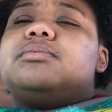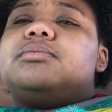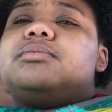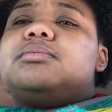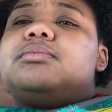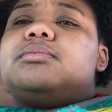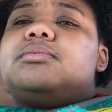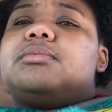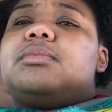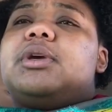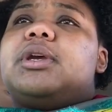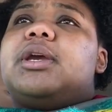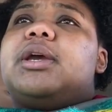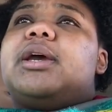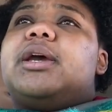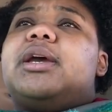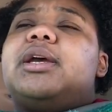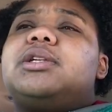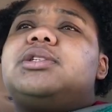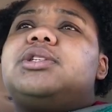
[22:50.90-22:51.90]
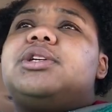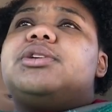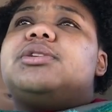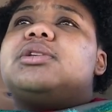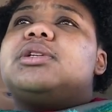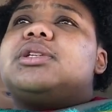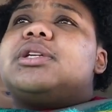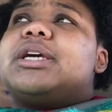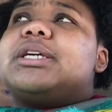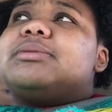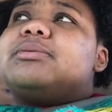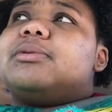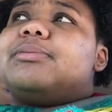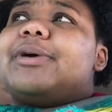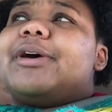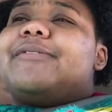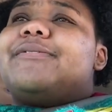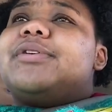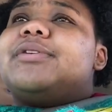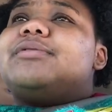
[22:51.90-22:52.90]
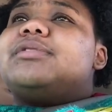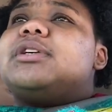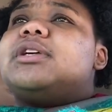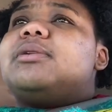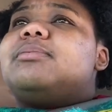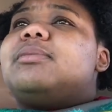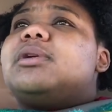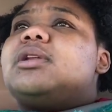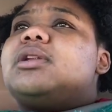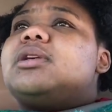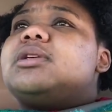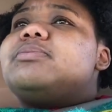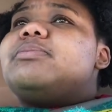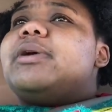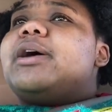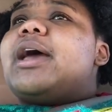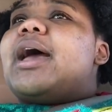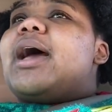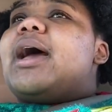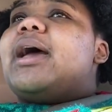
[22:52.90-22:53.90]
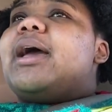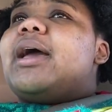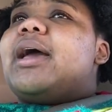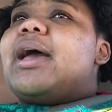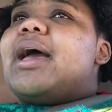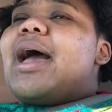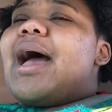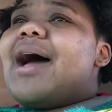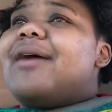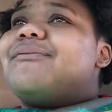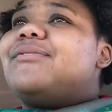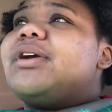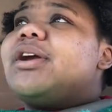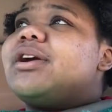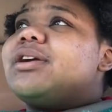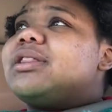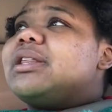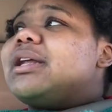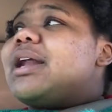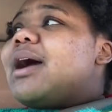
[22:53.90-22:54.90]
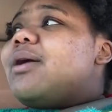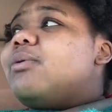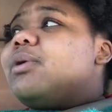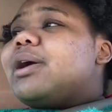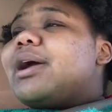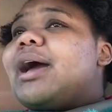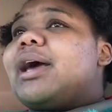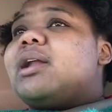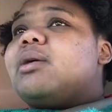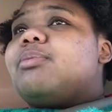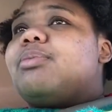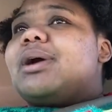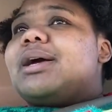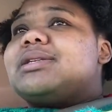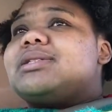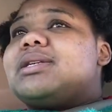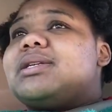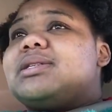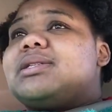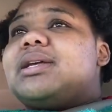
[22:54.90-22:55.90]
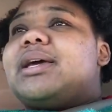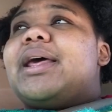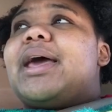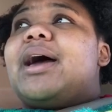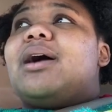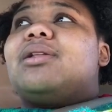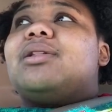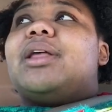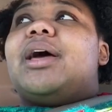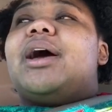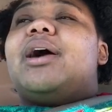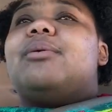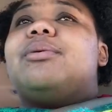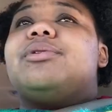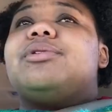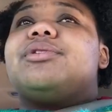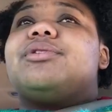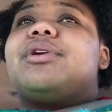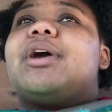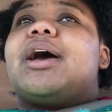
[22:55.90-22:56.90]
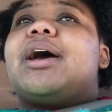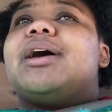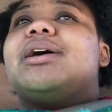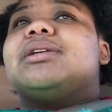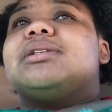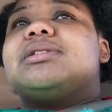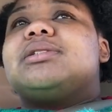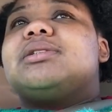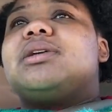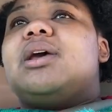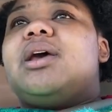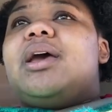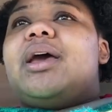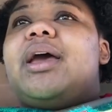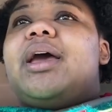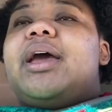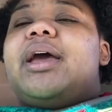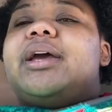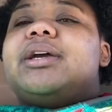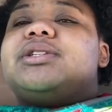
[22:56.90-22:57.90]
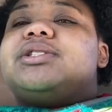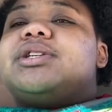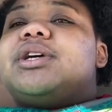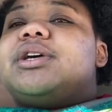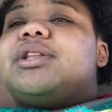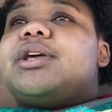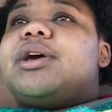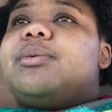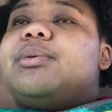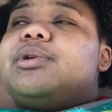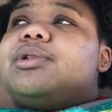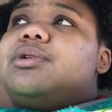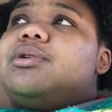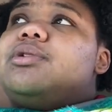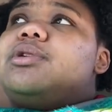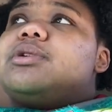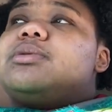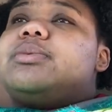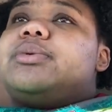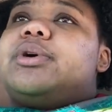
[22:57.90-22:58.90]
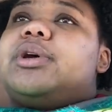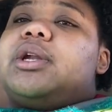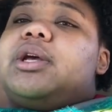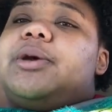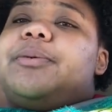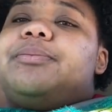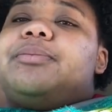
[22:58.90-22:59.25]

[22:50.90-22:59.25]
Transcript: But yeah, it generally takes me about 15 minutes, but I figured that I would kind of process that out loud with you guys and share that with you this morning.